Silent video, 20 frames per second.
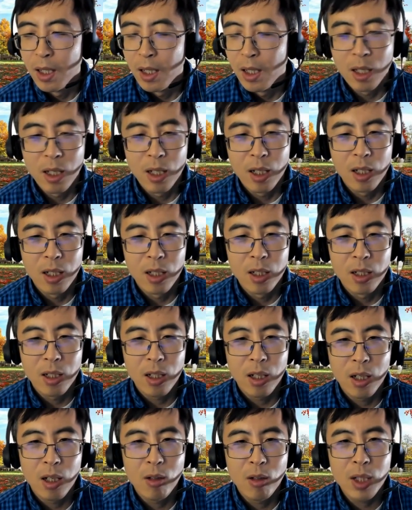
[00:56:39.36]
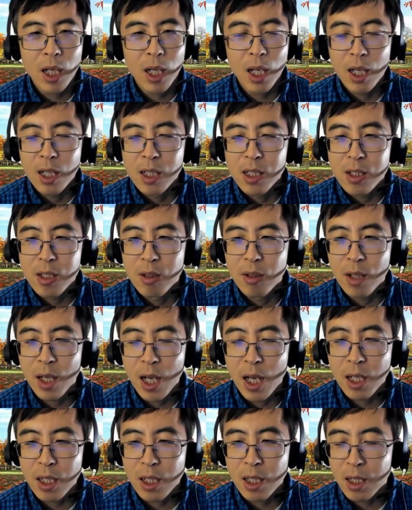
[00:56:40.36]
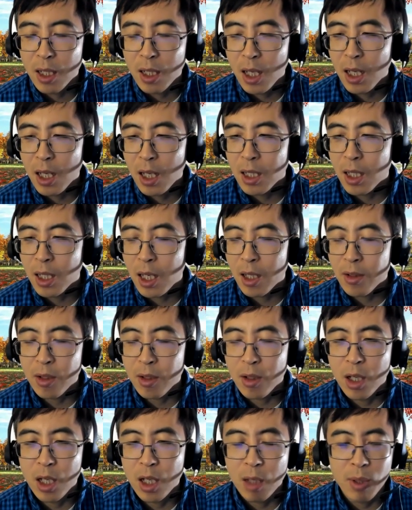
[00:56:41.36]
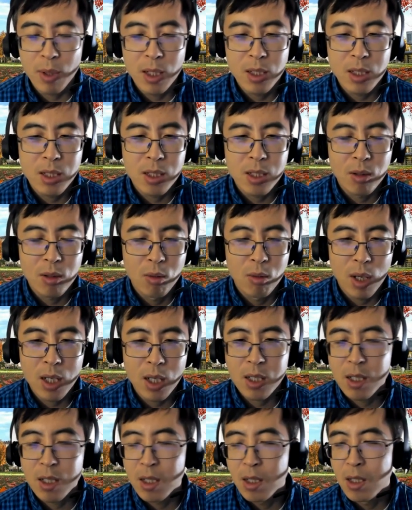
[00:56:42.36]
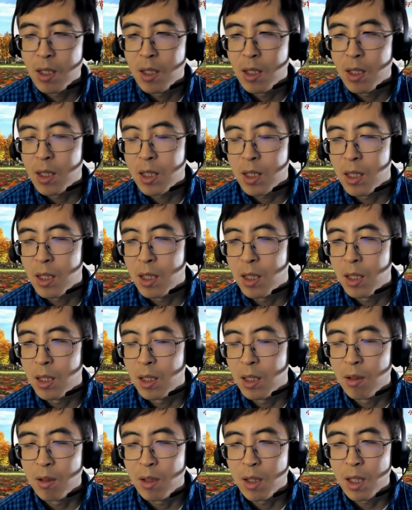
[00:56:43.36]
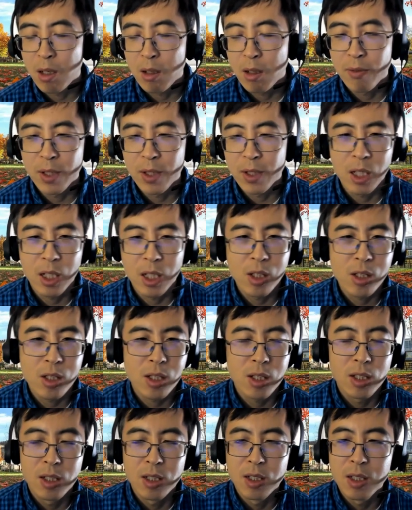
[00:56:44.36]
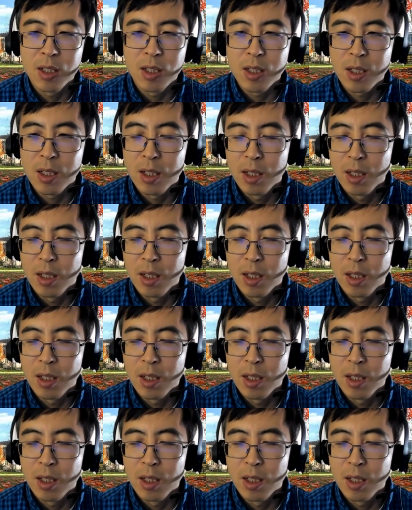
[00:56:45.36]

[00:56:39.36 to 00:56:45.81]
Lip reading: Okay, so any other comments, questions, no clarifications?